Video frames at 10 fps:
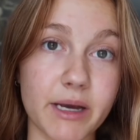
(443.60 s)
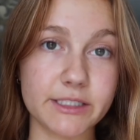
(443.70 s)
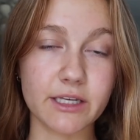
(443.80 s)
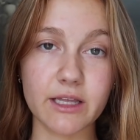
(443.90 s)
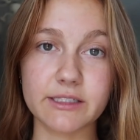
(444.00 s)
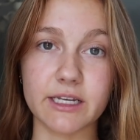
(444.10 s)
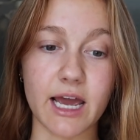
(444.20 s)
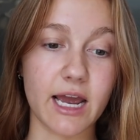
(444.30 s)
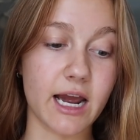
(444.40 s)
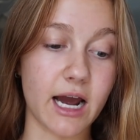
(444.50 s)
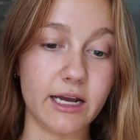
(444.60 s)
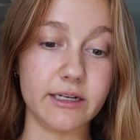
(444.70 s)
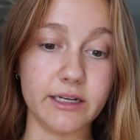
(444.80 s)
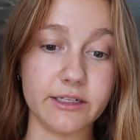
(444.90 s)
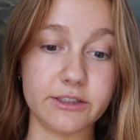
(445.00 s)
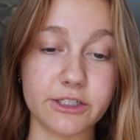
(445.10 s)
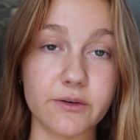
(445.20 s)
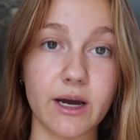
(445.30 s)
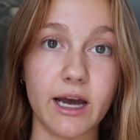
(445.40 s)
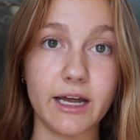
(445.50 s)
Basically today I need
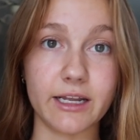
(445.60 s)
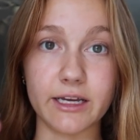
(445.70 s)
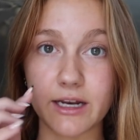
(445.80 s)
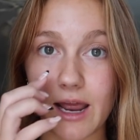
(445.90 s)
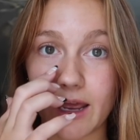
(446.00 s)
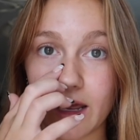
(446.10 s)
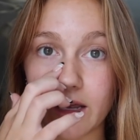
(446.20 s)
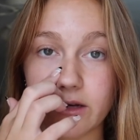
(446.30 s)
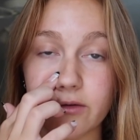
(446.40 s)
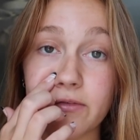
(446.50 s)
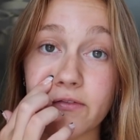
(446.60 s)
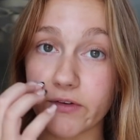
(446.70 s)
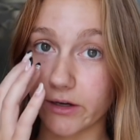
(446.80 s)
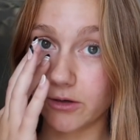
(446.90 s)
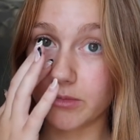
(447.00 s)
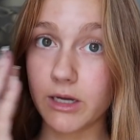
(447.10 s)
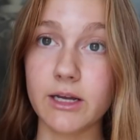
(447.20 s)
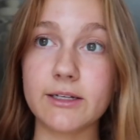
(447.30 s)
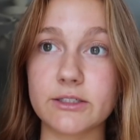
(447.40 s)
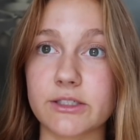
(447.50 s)
to edit and film.
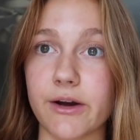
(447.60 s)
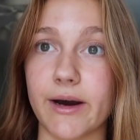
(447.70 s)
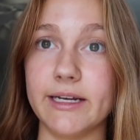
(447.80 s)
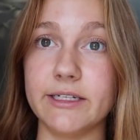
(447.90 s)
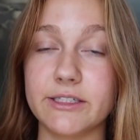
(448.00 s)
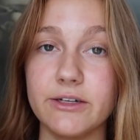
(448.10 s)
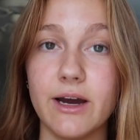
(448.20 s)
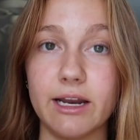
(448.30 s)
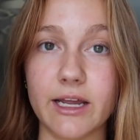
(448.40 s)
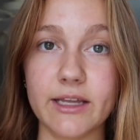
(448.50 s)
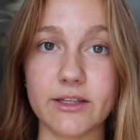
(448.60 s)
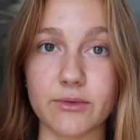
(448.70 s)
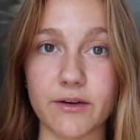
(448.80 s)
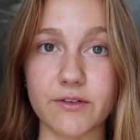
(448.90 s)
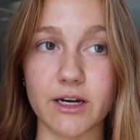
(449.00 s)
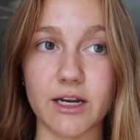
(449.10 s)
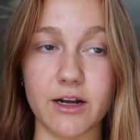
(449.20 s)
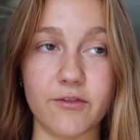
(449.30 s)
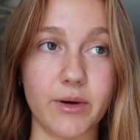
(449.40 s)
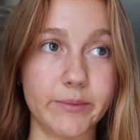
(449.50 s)
So I need to edit the rough cut
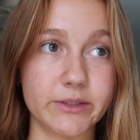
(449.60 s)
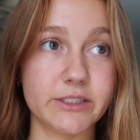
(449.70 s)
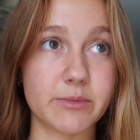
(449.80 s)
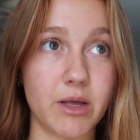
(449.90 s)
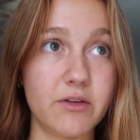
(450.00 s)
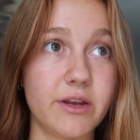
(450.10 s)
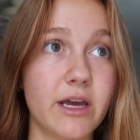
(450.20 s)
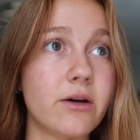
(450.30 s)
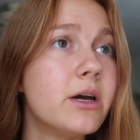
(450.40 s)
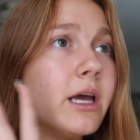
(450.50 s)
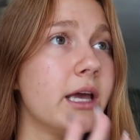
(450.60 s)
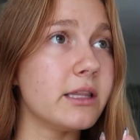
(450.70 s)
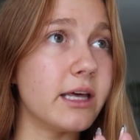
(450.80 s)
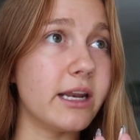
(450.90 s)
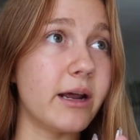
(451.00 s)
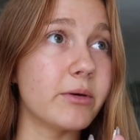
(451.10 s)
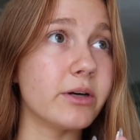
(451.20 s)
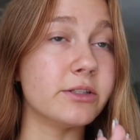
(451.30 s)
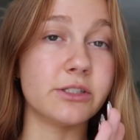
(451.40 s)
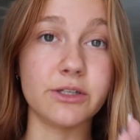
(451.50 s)
of my Princess Polly video. Then I'm
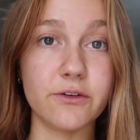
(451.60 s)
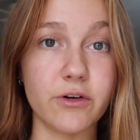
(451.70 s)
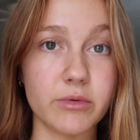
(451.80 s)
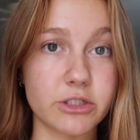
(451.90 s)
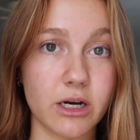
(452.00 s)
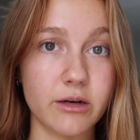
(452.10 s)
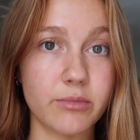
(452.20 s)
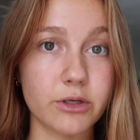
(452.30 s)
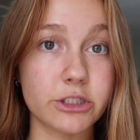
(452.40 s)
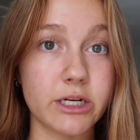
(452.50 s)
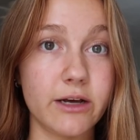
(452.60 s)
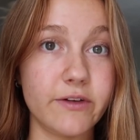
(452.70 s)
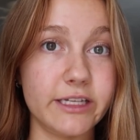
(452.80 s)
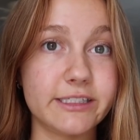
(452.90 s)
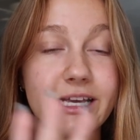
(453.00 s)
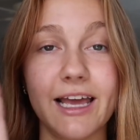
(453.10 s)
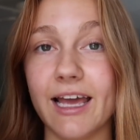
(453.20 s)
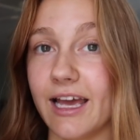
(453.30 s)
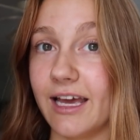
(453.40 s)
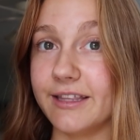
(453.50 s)
going to film a try-on portion of it.
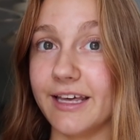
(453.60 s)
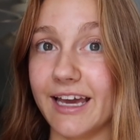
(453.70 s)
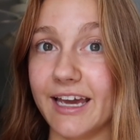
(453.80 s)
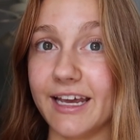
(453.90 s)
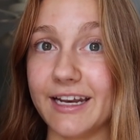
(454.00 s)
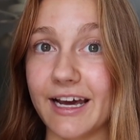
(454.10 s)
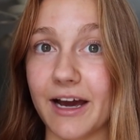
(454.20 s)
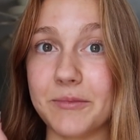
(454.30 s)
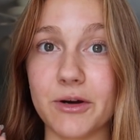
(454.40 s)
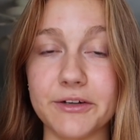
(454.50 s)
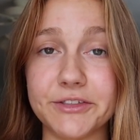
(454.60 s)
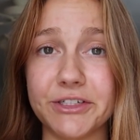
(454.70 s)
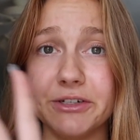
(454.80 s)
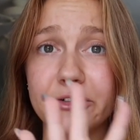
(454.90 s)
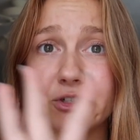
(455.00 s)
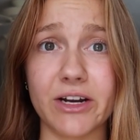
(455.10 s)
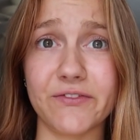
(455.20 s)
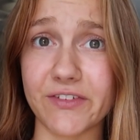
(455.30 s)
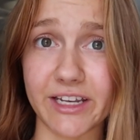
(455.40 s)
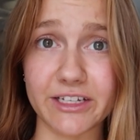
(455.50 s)
And then I'm going to try to
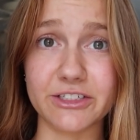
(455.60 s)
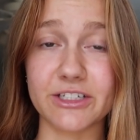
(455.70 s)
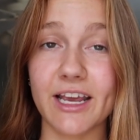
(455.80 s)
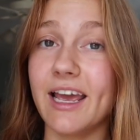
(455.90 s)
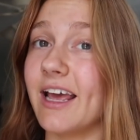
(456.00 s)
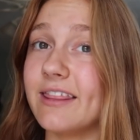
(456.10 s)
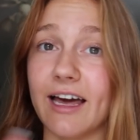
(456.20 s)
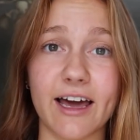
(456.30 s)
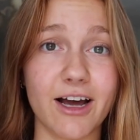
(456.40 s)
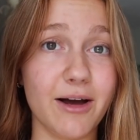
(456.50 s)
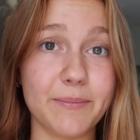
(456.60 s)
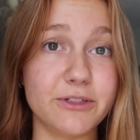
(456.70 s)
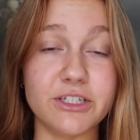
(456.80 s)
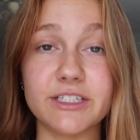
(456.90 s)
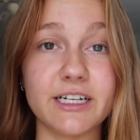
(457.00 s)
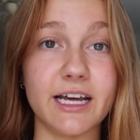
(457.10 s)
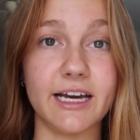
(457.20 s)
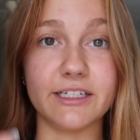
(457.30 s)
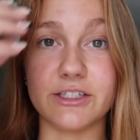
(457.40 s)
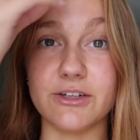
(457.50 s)
finish that up just
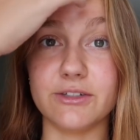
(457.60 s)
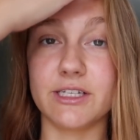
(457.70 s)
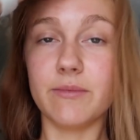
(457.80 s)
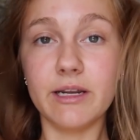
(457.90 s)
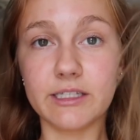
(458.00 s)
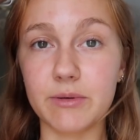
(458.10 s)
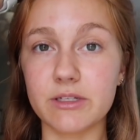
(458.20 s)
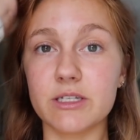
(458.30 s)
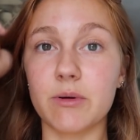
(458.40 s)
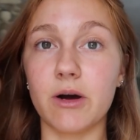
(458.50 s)
today to submit it to Princess